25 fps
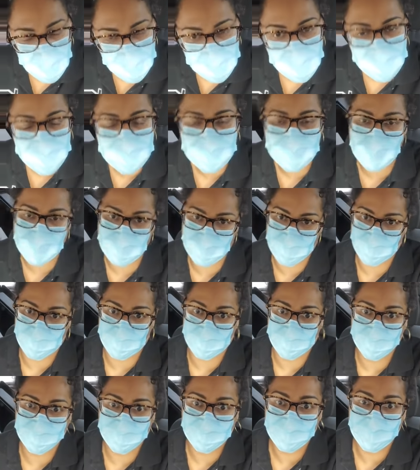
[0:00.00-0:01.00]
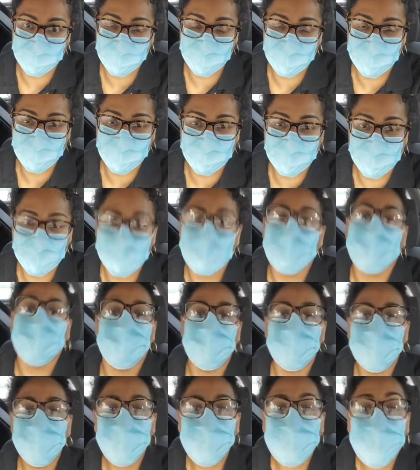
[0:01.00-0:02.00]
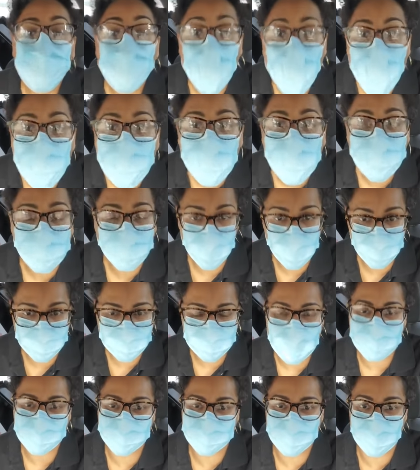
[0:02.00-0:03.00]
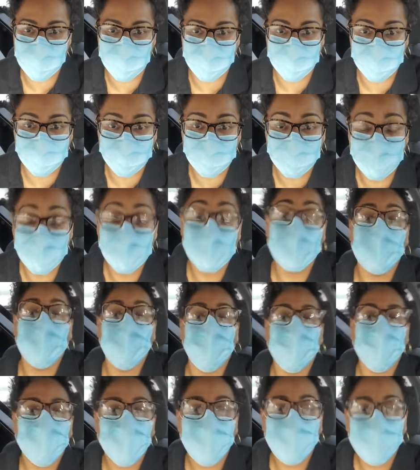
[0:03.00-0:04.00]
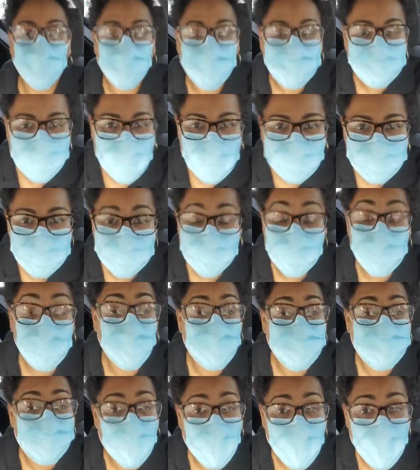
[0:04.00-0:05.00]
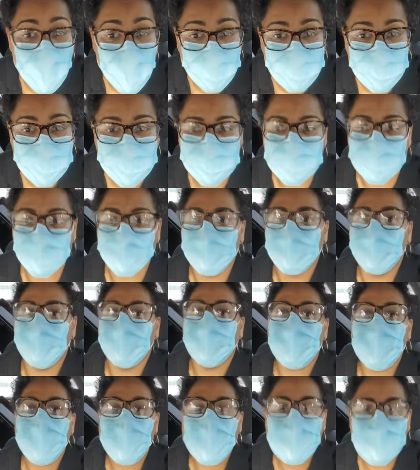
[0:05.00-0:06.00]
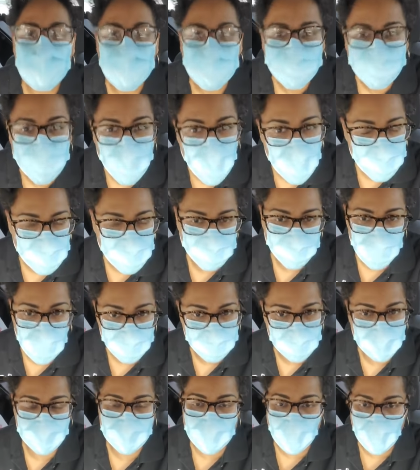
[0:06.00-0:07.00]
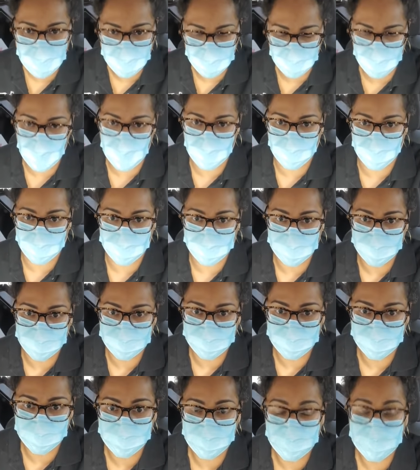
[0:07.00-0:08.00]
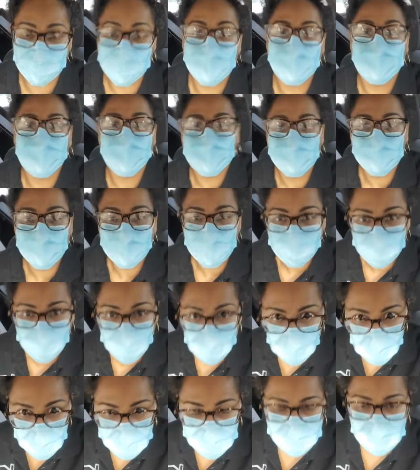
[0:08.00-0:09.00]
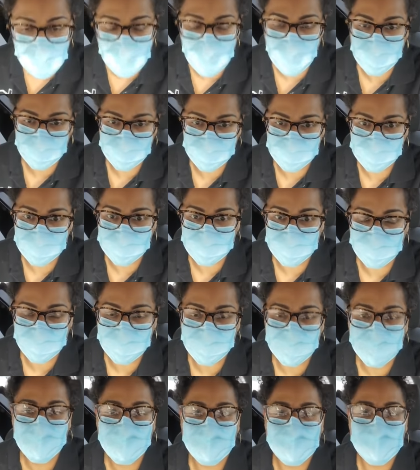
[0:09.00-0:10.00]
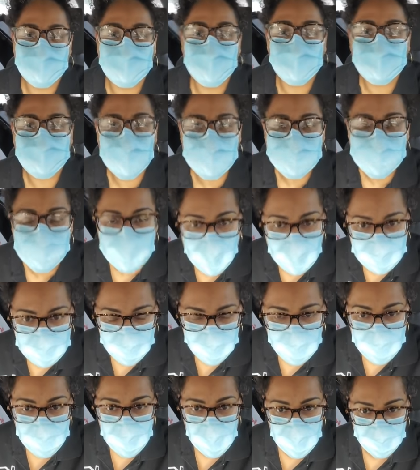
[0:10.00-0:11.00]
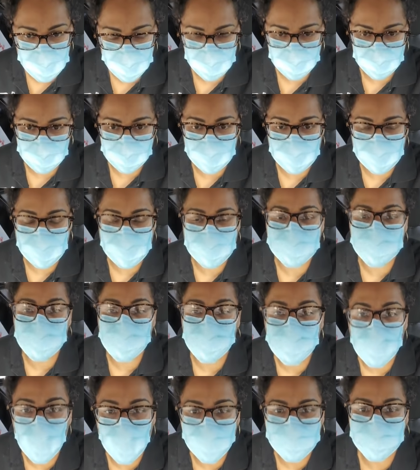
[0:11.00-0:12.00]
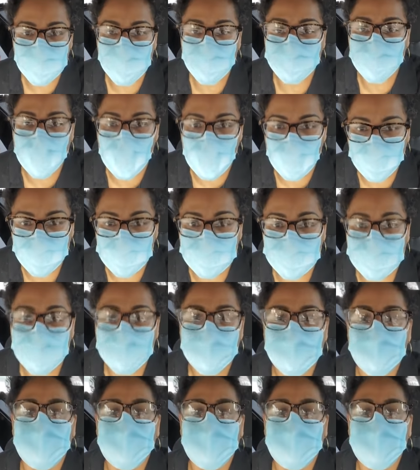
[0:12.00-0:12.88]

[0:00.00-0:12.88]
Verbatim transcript: up your sign. New normal protesting. We are protesting without any form of public gathering. Prove to us that this state of emergency is not about